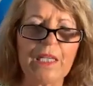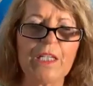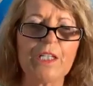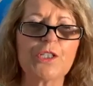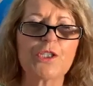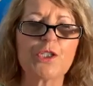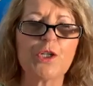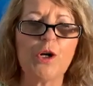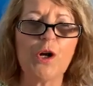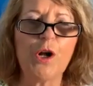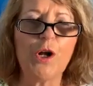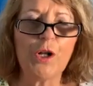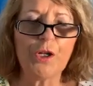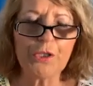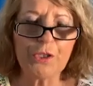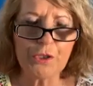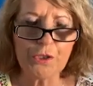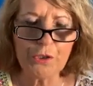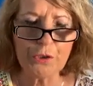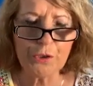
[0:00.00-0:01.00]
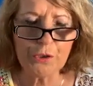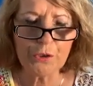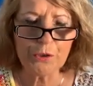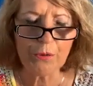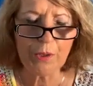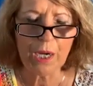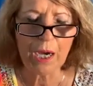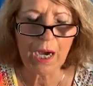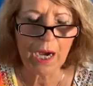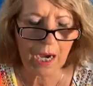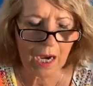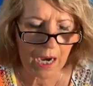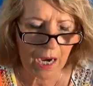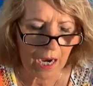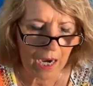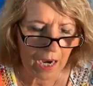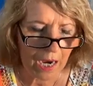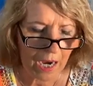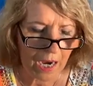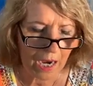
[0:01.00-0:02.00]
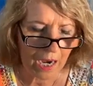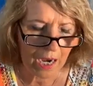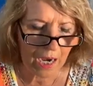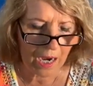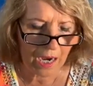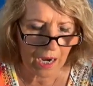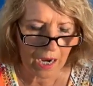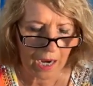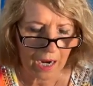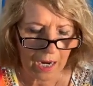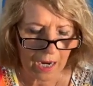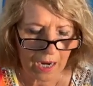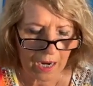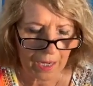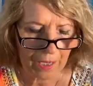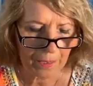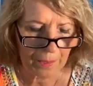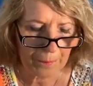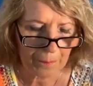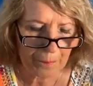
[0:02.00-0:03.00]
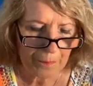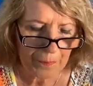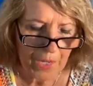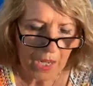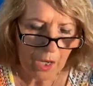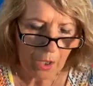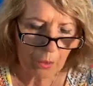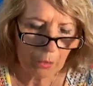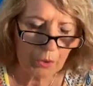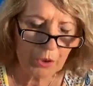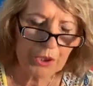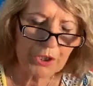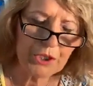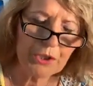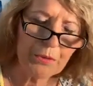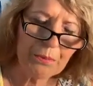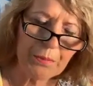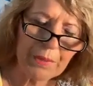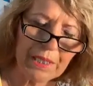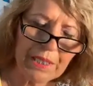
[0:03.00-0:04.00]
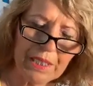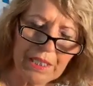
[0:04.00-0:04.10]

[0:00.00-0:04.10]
It's all you are. Will you